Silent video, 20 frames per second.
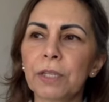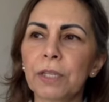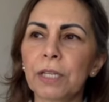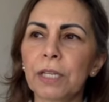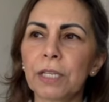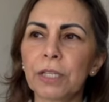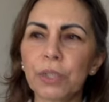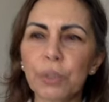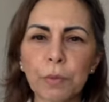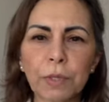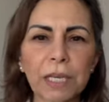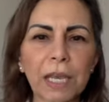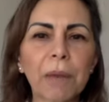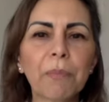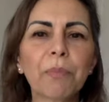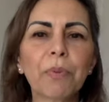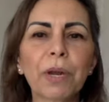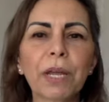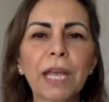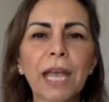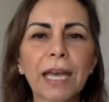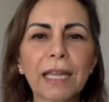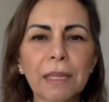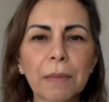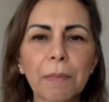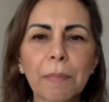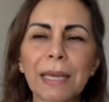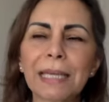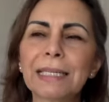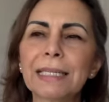Jupiter can bring out the
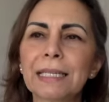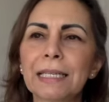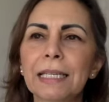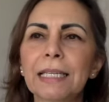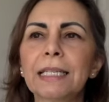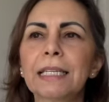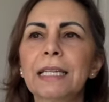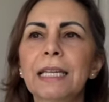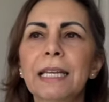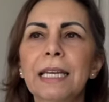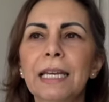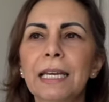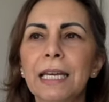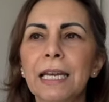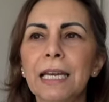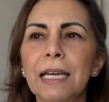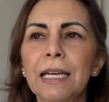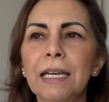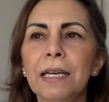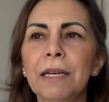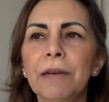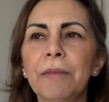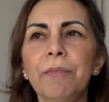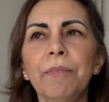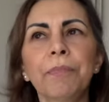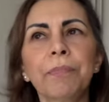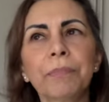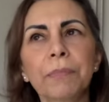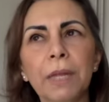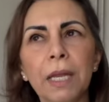best in
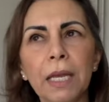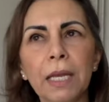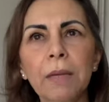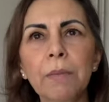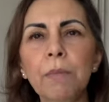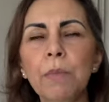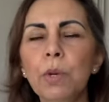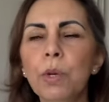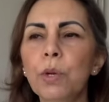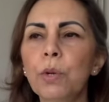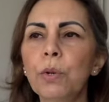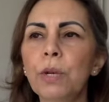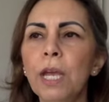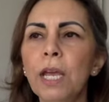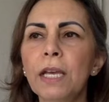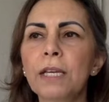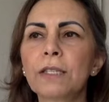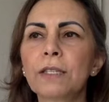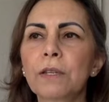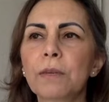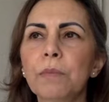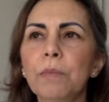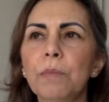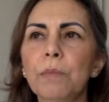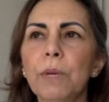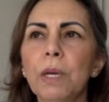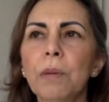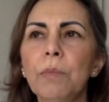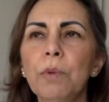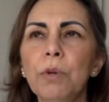Moon. So
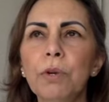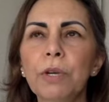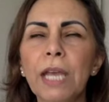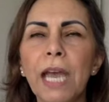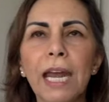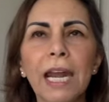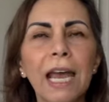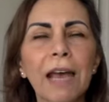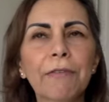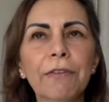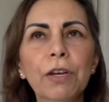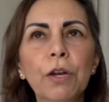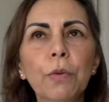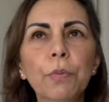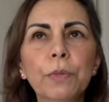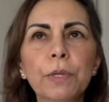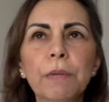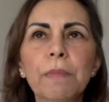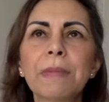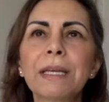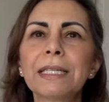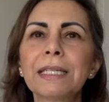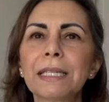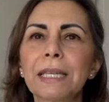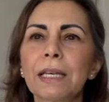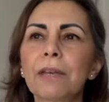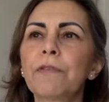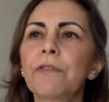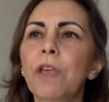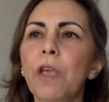Moon can have an
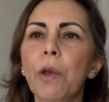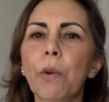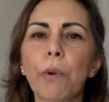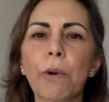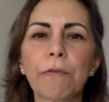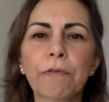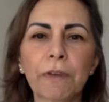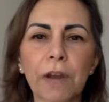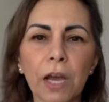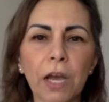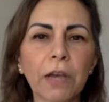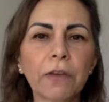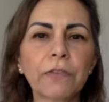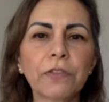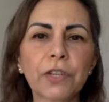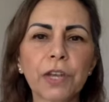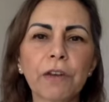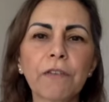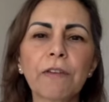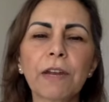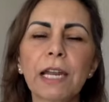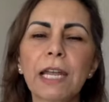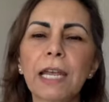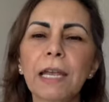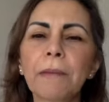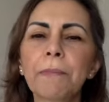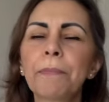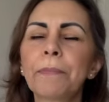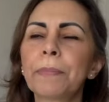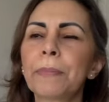optimistic view of life
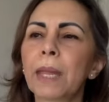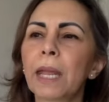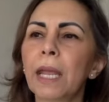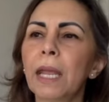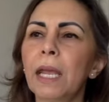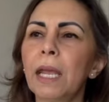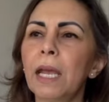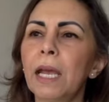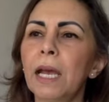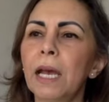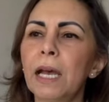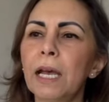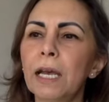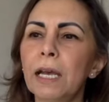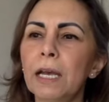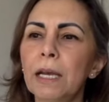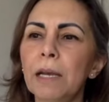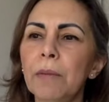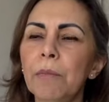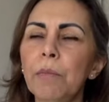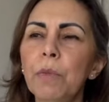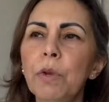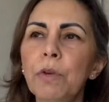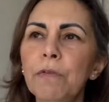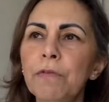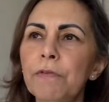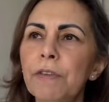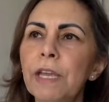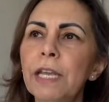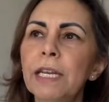generally.
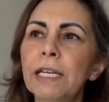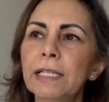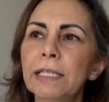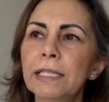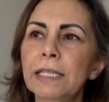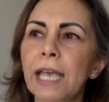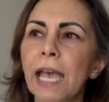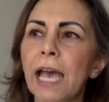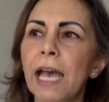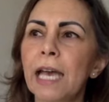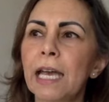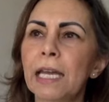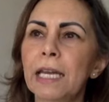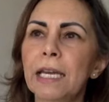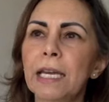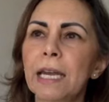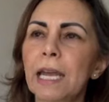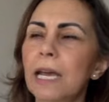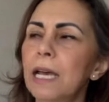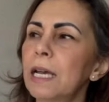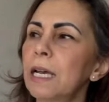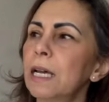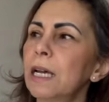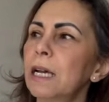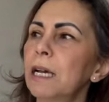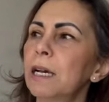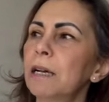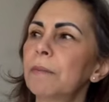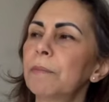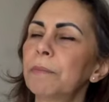Moon Venus
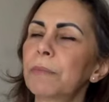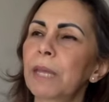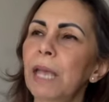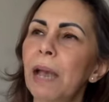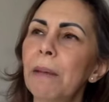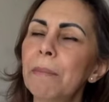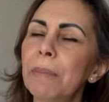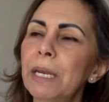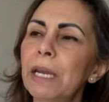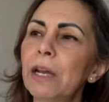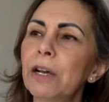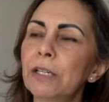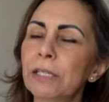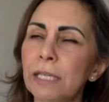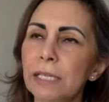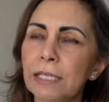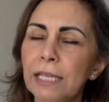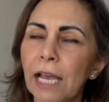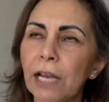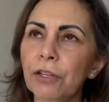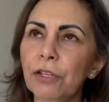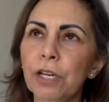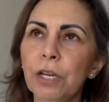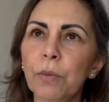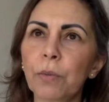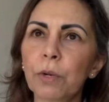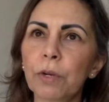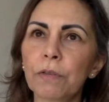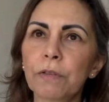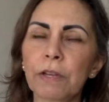can be nice. It's actually
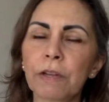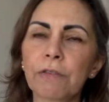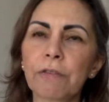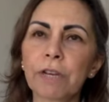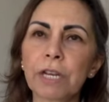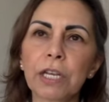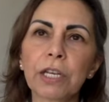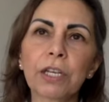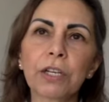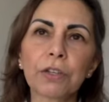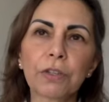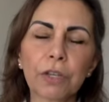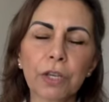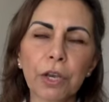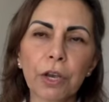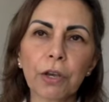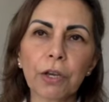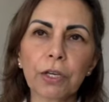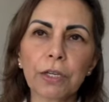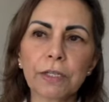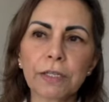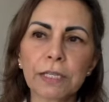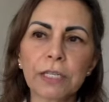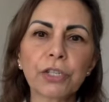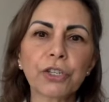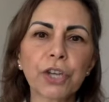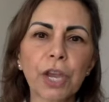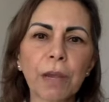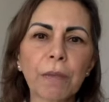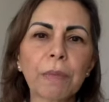one of the really good yogas in
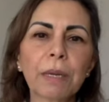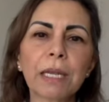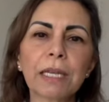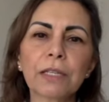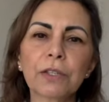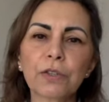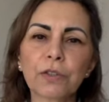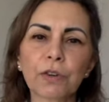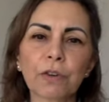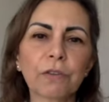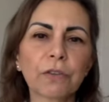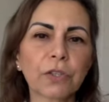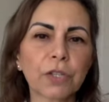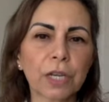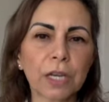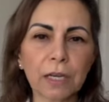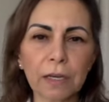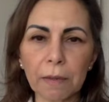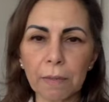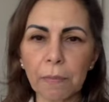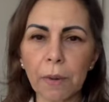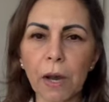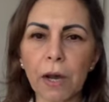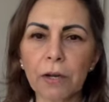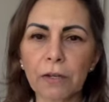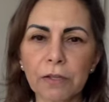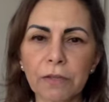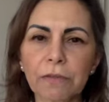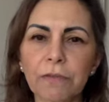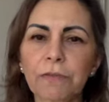Gemini astrology, a
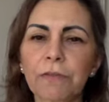part of